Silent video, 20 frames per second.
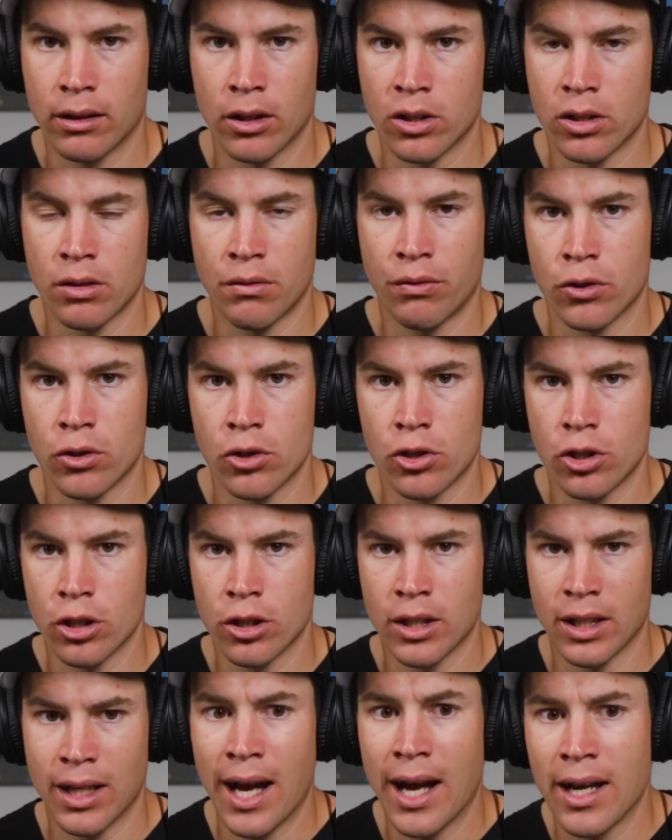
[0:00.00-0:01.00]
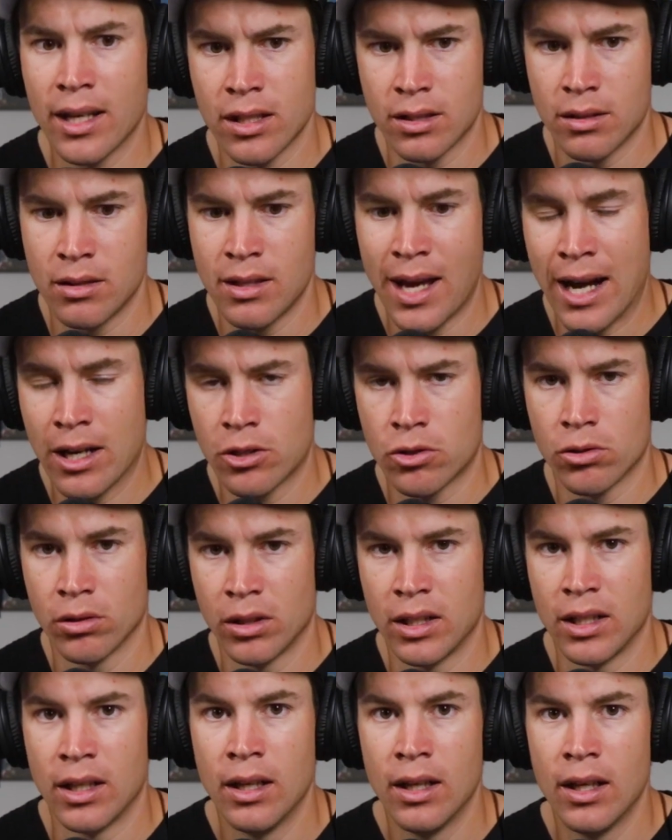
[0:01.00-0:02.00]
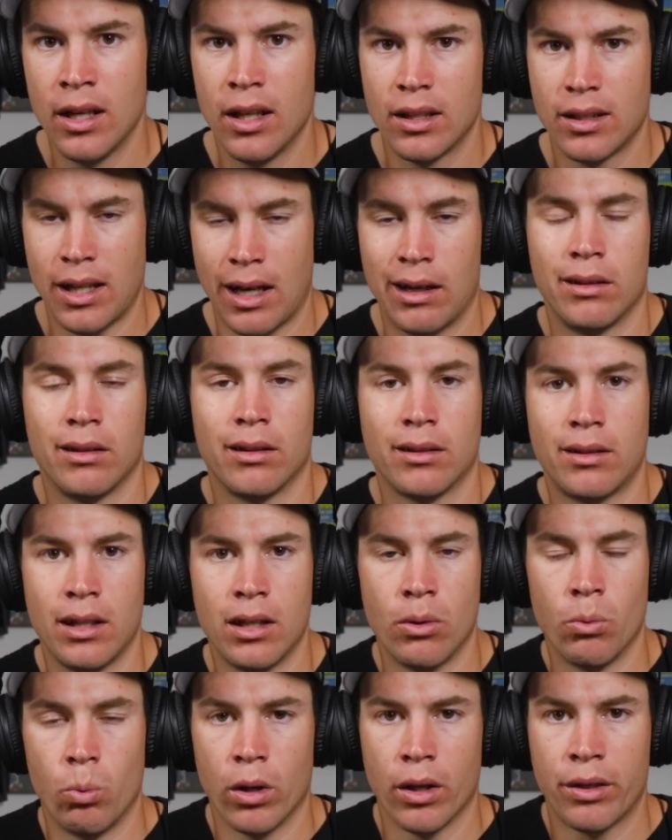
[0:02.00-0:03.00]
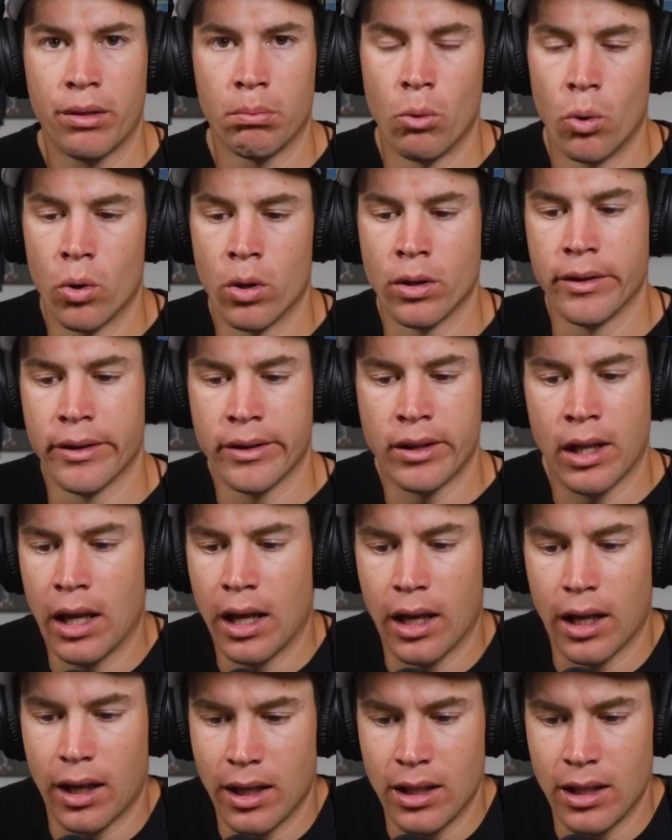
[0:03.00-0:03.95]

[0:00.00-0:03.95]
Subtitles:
There's for sure the guy is naturally talented with more in the tank.